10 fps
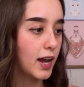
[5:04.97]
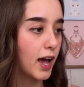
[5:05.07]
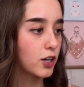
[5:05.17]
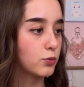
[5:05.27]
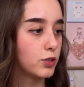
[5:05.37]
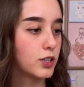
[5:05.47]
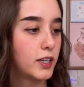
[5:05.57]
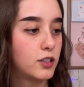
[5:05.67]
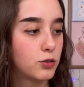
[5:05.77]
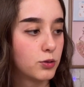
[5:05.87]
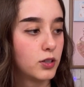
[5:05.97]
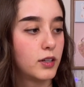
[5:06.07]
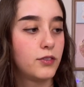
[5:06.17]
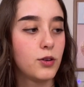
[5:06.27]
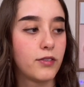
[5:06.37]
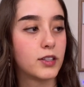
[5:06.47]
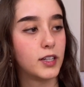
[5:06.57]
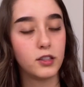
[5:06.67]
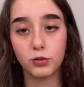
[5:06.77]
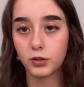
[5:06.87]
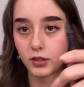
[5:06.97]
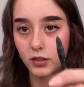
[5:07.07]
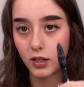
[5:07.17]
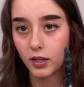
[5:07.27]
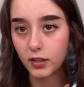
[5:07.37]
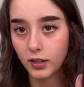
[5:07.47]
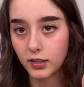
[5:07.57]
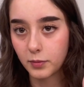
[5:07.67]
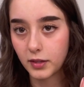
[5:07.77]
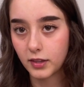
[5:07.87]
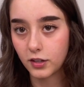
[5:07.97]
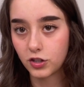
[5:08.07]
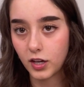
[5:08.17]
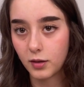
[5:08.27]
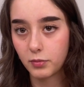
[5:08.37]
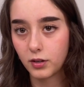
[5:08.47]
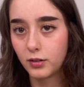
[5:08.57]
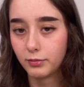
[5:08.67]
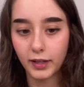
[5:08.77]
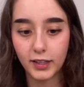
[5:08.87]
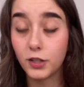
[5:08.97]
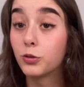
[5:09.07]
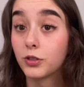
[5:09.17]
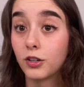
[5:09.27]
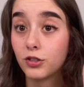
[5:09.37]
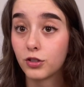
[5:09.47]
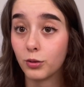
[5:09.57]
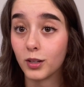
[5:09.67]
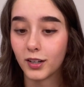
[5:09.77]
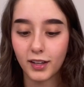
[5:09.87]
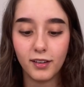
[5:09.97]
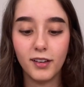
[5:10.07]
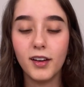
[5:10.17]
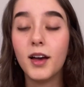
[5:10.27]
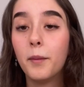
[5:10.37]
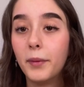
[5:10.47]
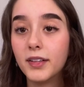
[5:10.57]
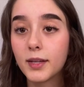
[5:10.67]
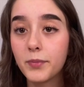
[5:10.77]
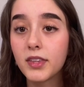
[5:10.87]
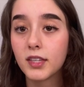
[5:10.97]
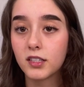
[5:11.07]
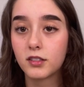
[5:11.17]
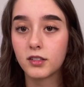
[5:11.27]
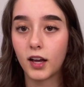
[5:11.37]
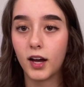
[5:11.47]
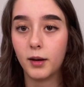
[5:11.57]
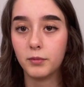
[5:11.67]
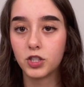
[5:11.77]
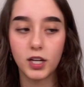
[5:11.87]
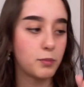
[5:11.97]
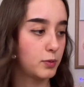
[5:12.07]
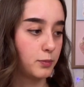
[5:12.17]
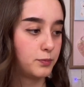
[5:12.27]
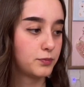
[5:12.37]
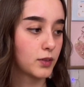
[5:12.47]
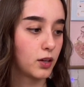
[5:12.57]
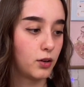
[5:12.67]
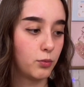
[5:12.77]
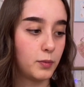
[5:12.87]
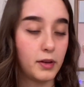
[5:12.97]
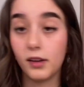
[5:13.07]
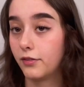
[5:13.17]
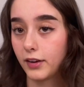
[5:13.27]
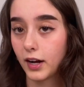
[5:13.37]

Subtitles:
actual clay tool if you have clay tools, like something this shape. My clay tools are so dirty, but something this shape would be very